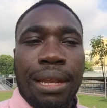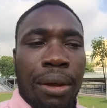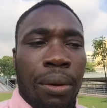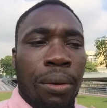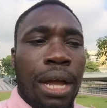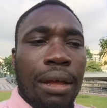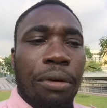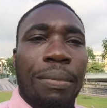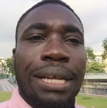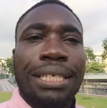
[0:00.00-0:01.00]
You know,
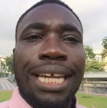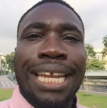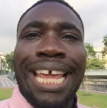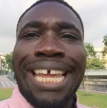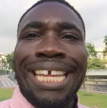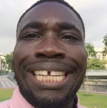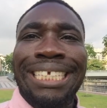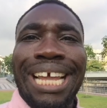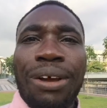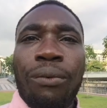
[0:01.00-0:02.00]
permission
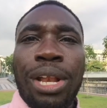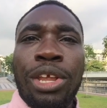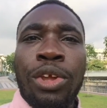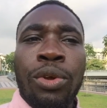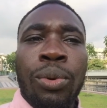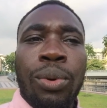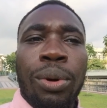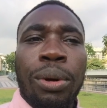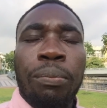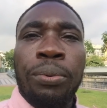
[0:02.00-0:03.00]
is when you
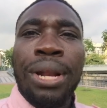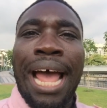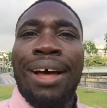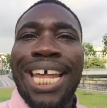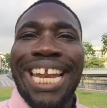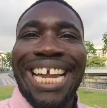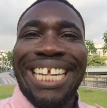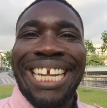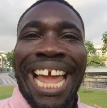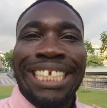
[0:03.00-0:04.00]
put out an
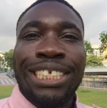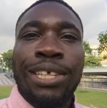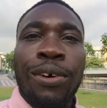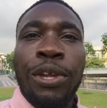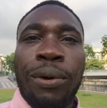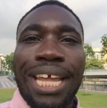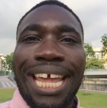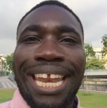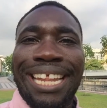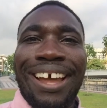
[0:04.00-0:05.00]
idea as though you want to
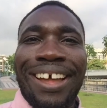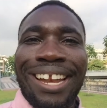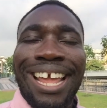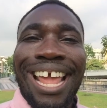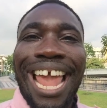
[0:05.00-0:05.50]
get it done,